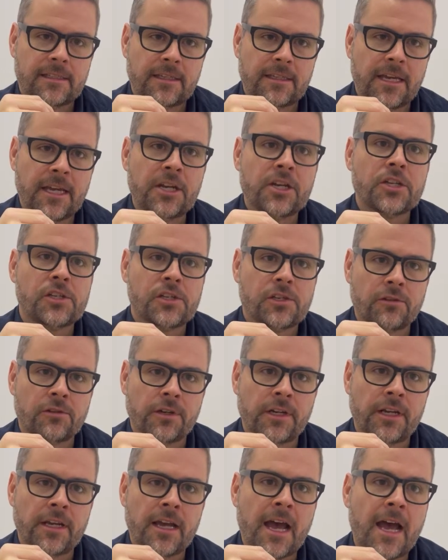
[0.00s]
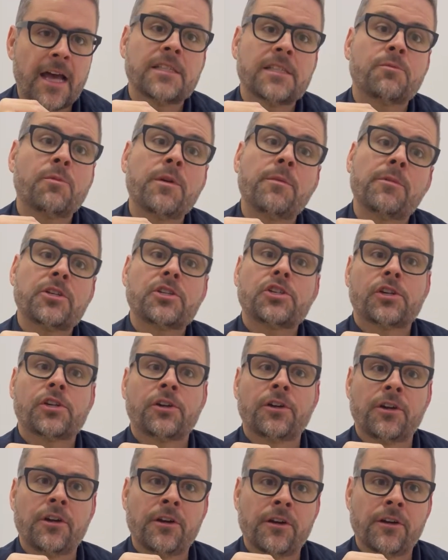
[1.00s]
industry, as we
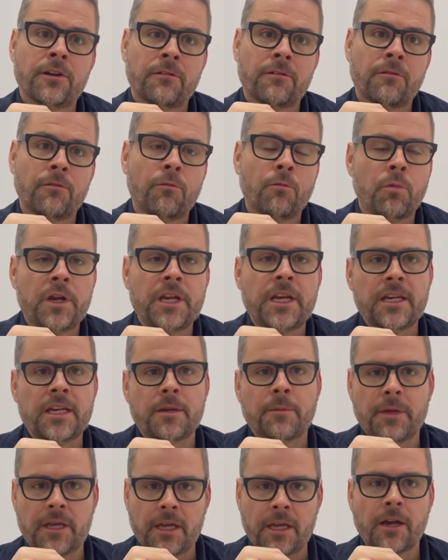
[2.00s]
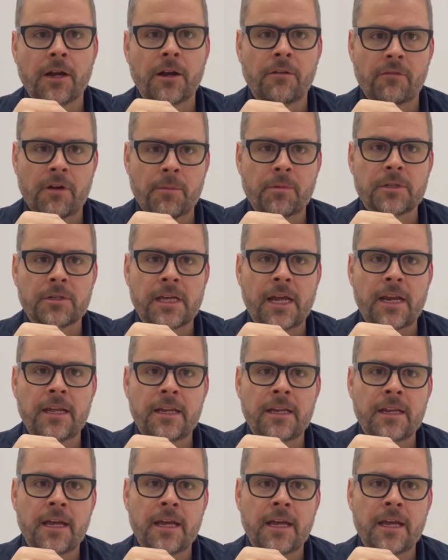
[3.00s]
mature, we need to be here and represented.